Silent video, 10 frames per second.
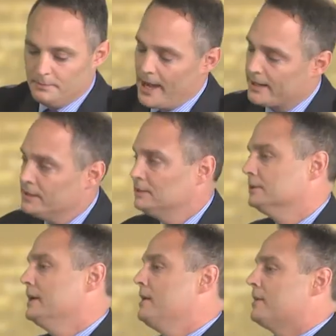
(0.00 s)
Becca,
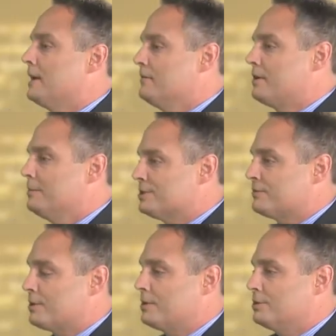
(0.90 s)
Lee, thank you very much
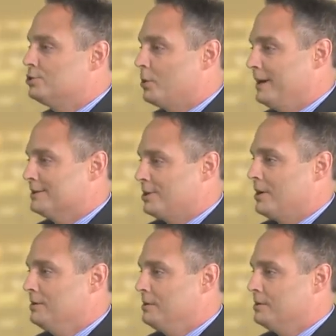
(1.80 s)
for joining us
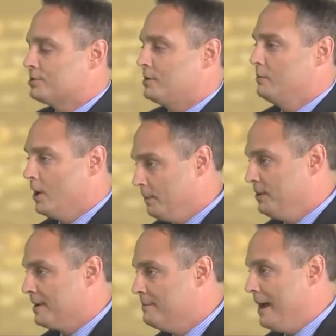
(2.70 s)
here on New to the Street. We hope
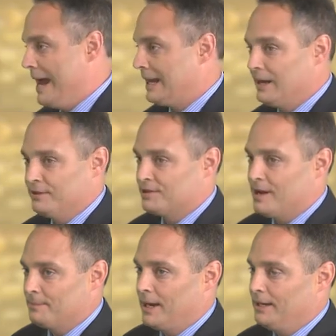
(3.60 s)
you come back and give us an
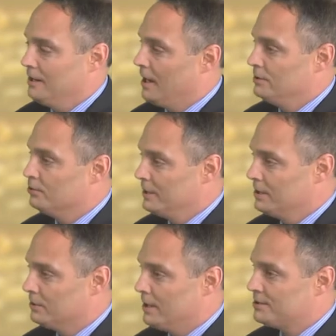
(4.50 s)
update on
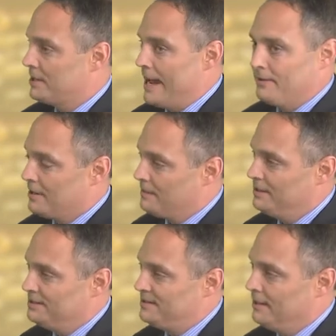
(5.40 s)
Green Cross and how the
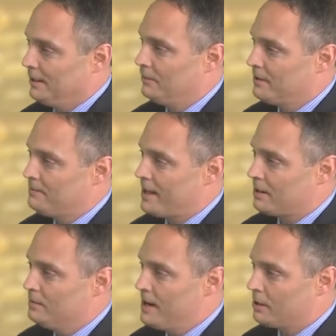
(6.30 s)
company is dealing with
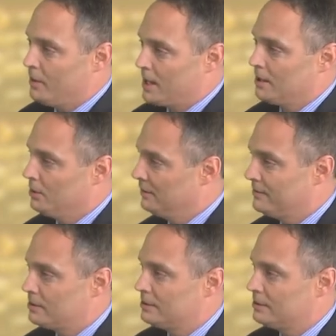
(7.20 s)
medical marijuana going forward.